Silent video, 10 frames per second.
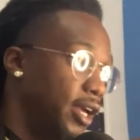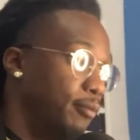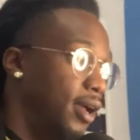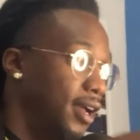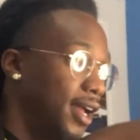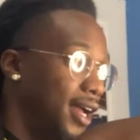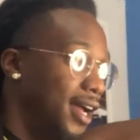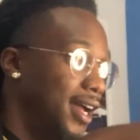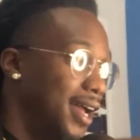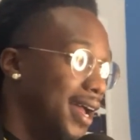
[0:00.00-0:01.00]

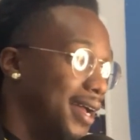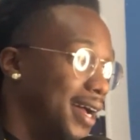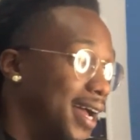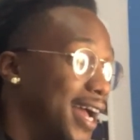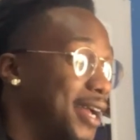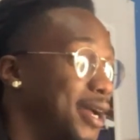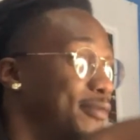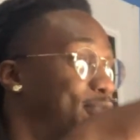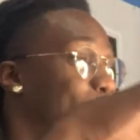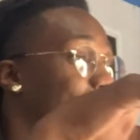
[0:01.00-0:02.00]
Throw
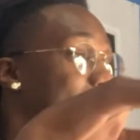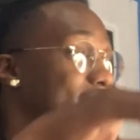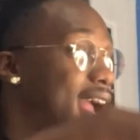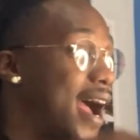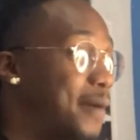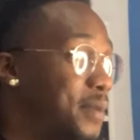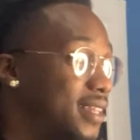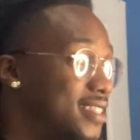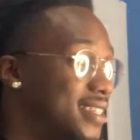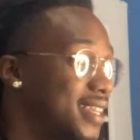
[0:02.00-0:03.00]
a lot of
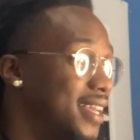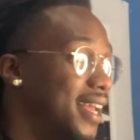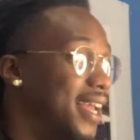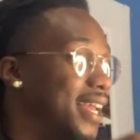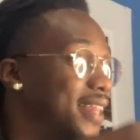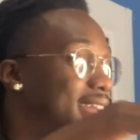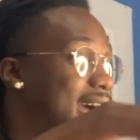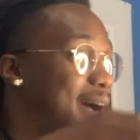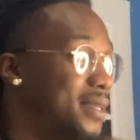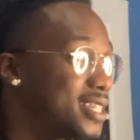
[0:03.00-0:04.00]
comments in the
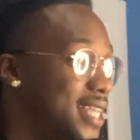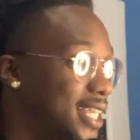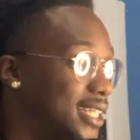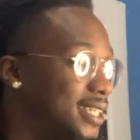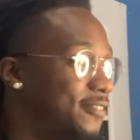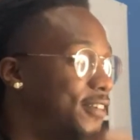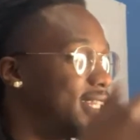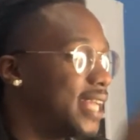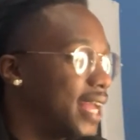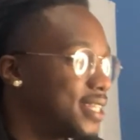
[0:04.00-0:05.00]
comment section for
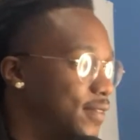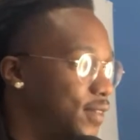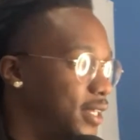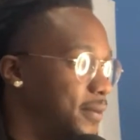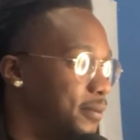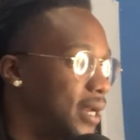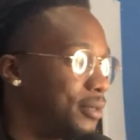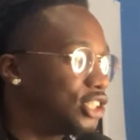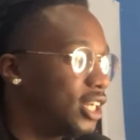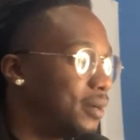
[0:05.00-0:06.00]
this activity. But I'm
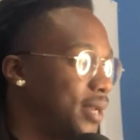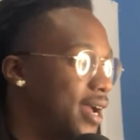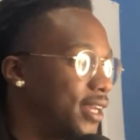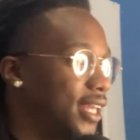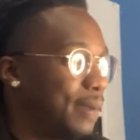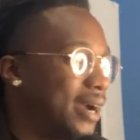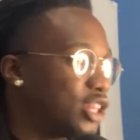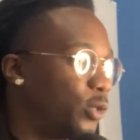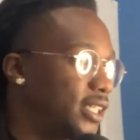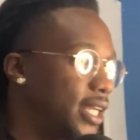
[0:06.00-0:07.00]
gonna shut up now and give you about
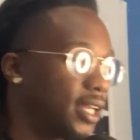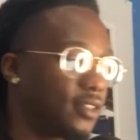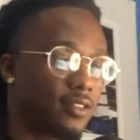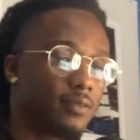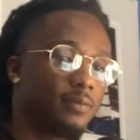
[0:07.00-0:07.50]
20 seconds.